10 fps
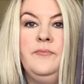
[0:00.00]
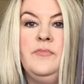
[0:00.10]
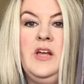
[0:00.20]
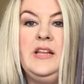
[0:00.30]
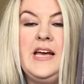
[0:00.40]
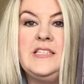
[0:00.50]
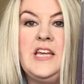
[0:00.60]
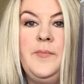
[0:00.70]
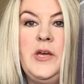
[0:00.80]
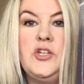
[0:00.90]
last
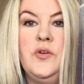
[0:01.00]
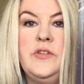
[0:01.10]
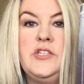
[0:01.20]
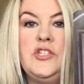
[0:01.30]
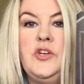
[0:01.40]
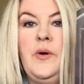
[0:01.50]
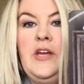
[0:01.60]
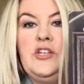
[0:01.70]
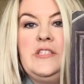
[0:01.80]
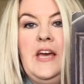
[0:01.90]
time I showed this to you, I
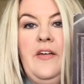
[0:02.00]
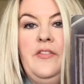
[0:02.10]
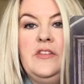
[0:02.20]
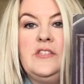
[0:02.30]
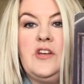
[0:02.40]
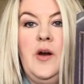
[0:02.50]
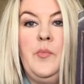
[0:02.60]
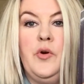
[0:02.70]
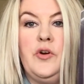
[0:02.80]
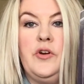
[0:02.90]
just had this top
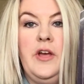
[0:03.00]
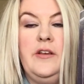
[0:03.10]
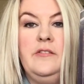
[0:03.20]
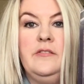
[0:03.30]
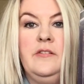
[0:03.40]
border done.